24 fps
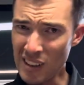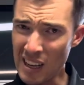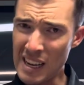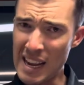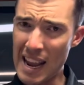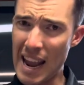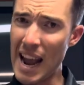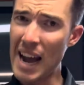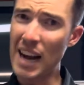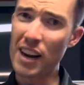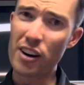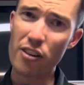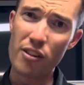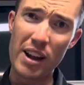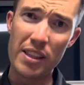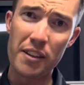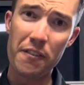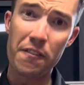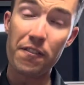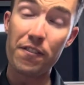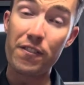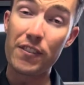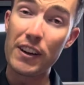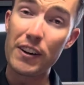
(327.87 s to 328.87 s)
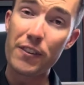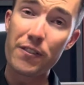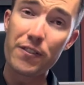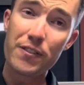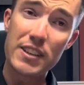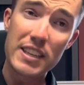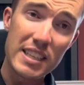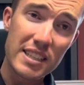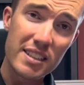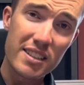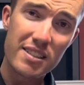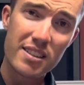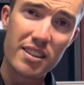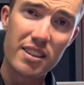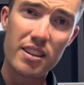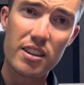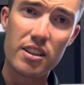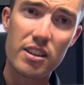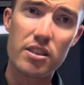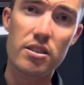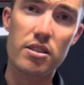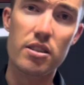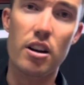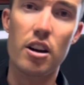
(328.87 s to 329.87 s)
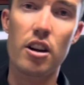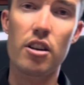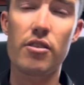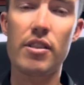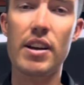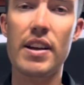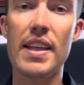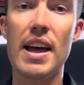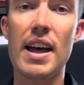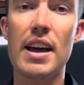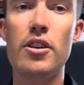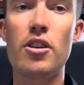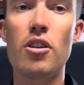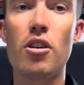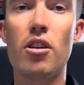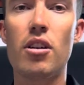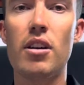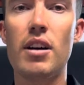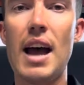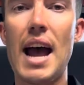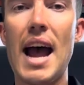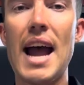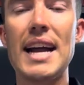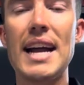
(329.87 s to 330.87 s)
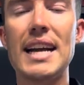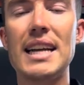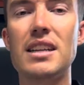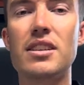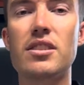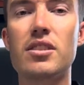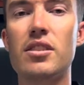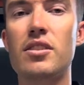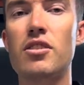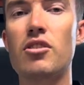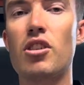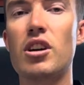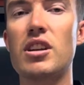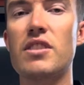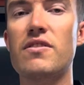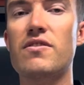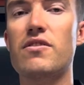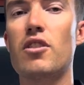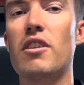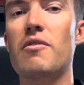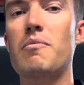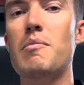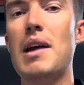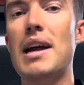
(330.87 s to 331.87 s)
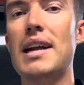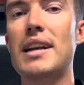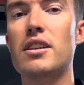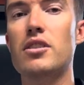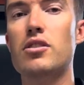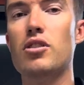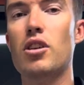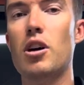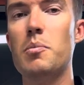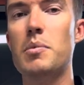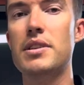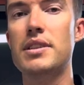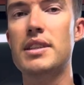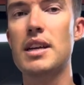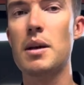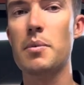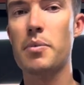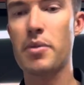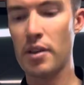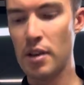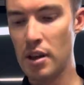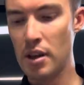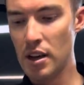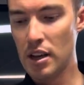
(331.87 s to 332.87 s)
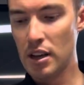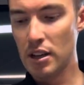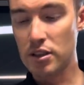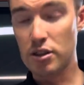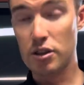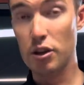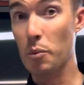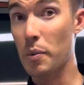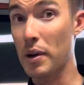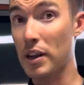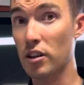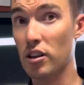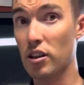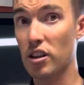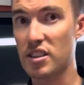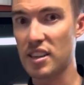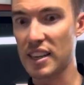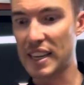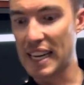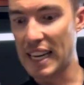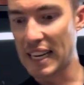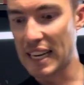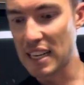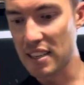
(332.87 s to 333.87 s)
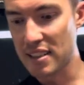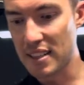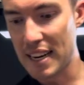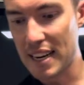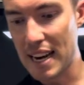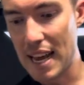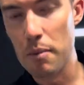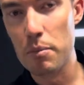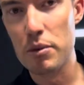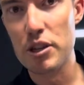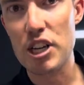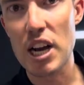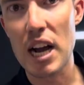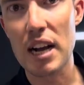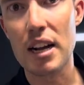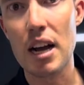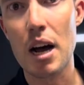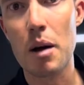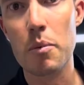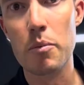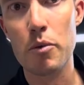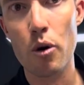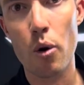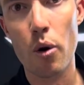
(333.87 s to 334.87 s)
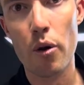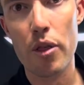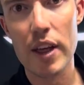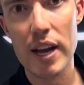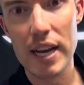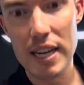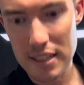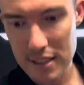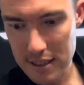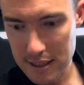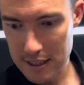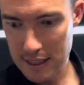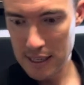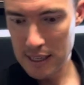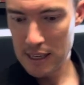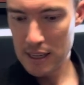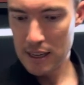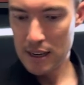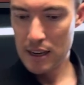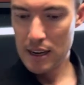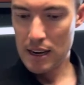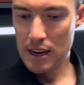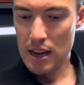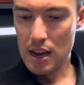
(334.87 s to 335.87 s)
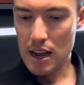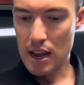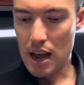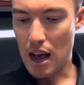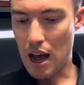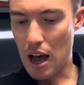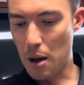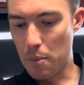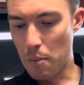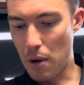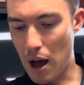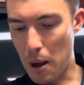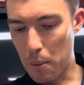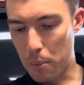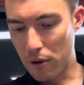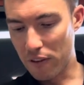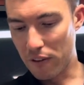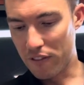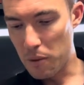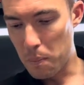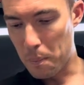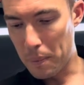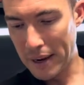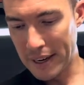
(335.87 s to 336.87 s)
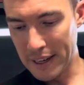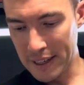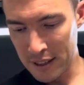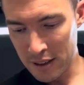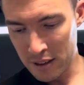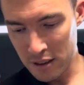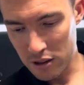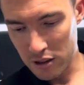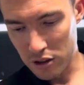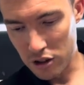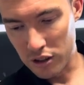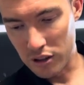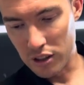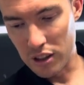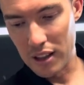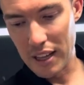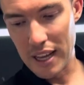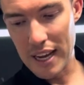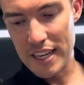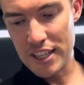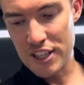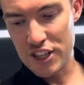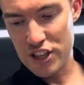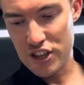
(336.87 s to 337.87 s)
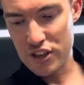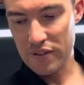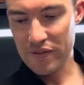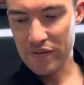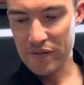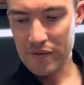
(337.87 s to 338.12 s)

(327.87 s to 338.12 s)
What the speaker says: Out around the 50s, so around that 80 to 95 metre type of depth. Still been lots of kingies and amberjack up northeast, up off the pin, along the ledge.